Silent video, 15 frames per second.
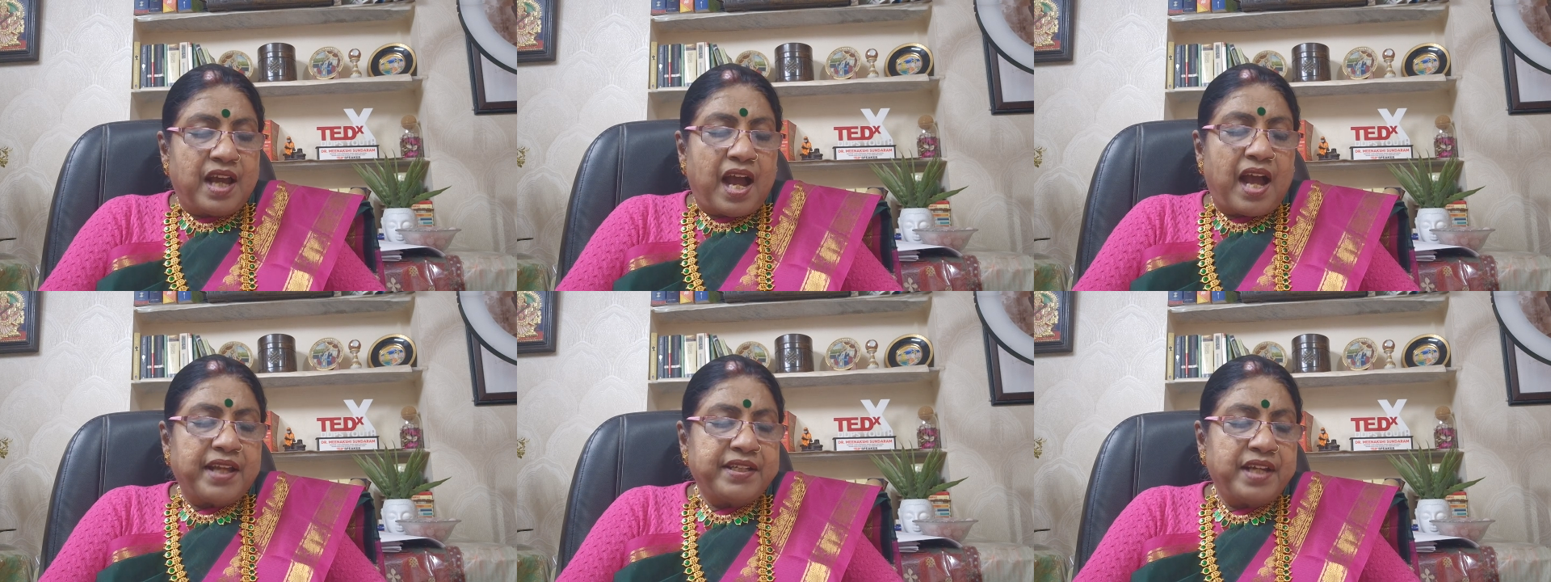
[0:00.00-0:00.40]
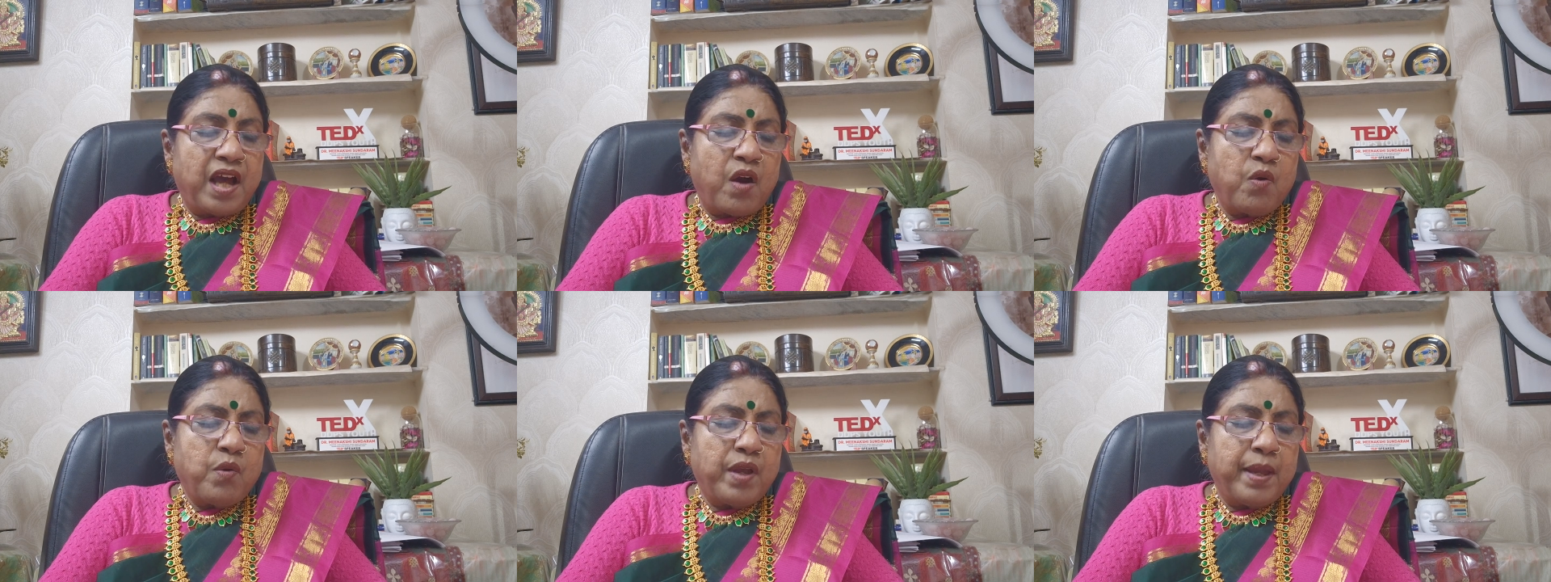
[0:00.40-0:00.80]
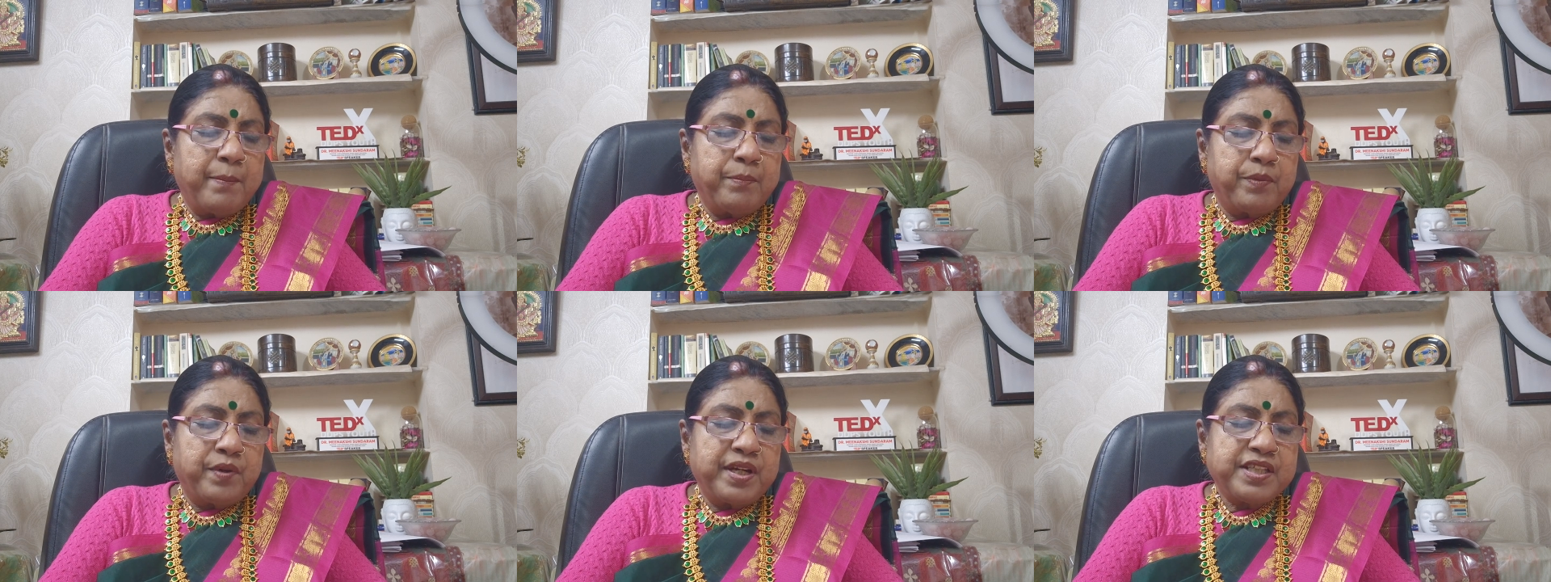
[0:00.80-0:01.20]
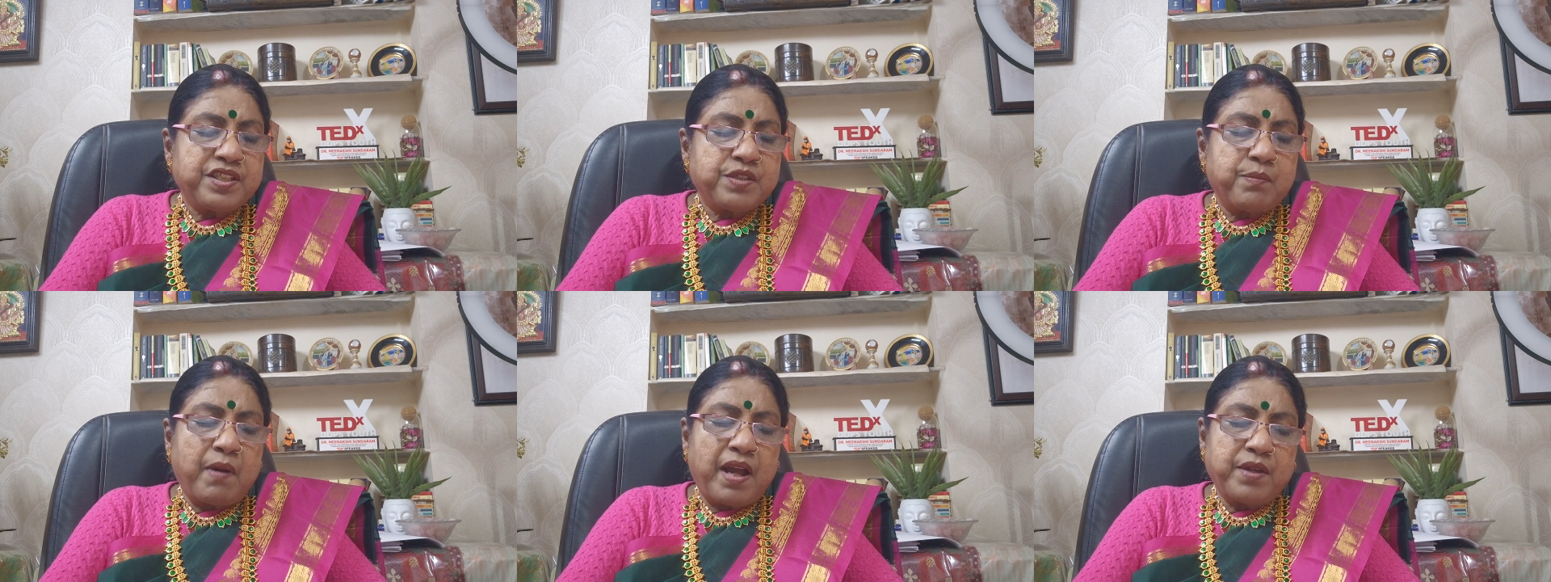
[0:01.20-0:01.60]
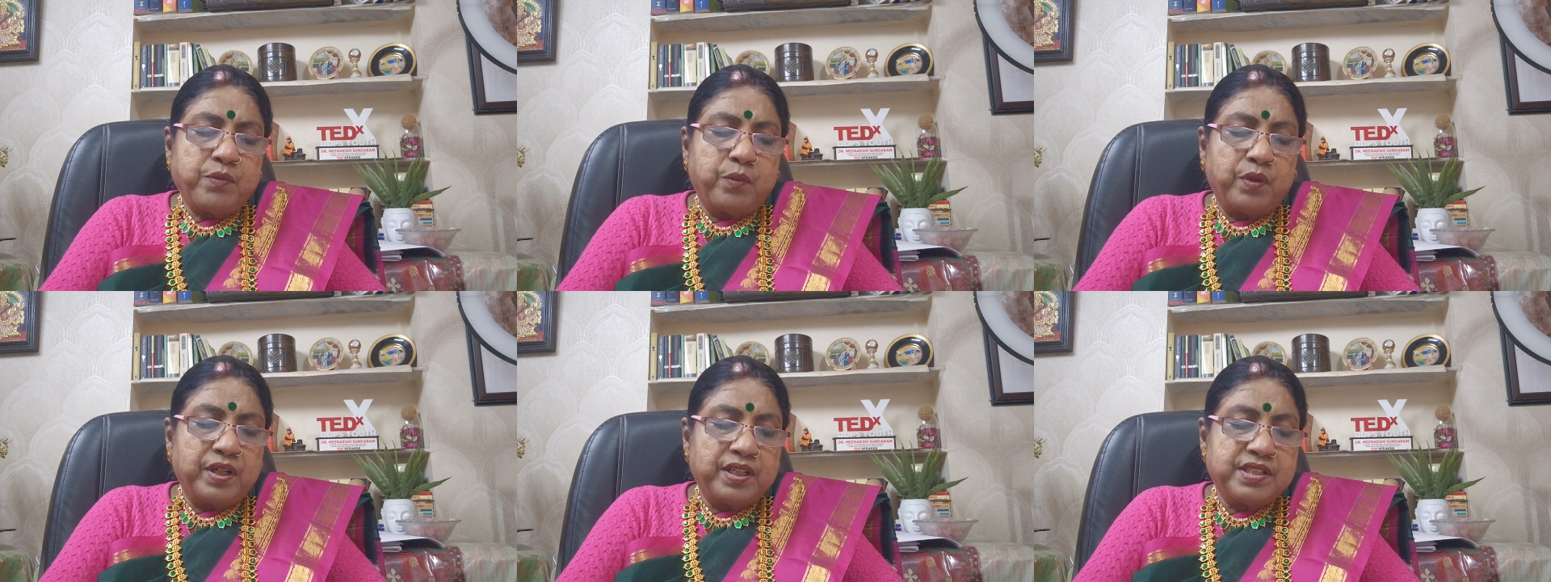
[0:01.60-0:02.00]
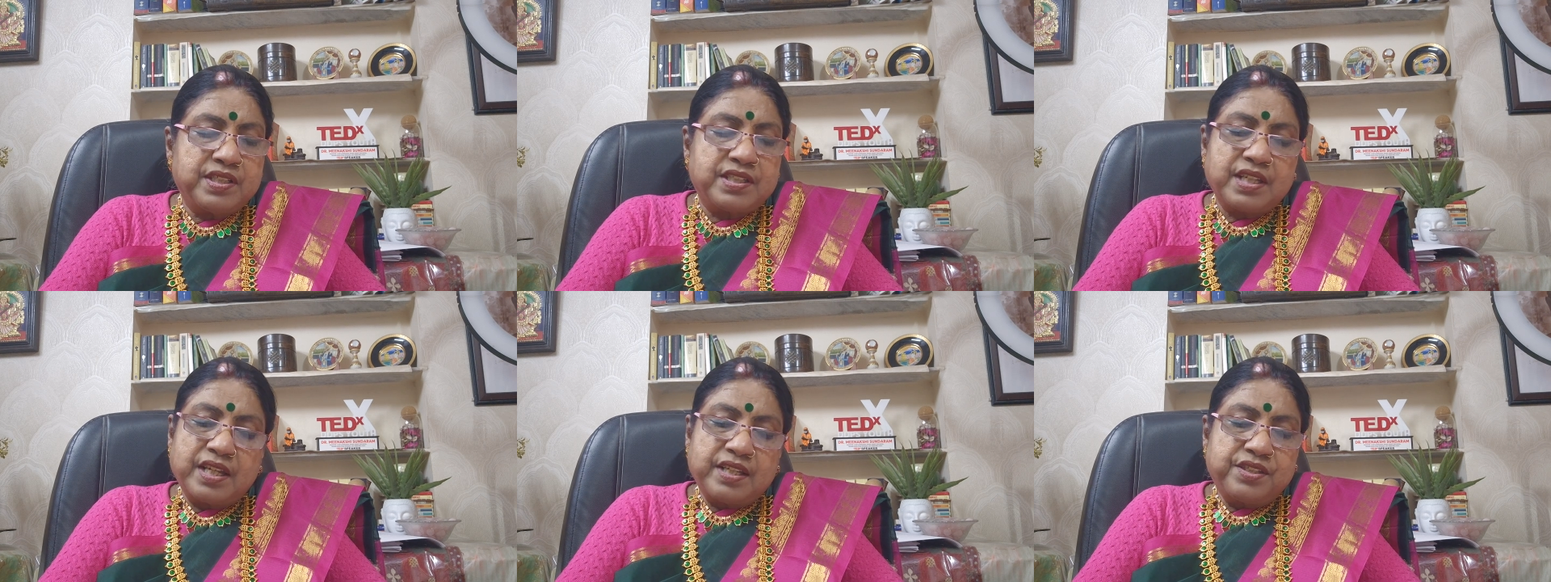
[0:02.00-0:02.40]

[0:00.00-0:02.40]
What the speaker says: I now embrace my words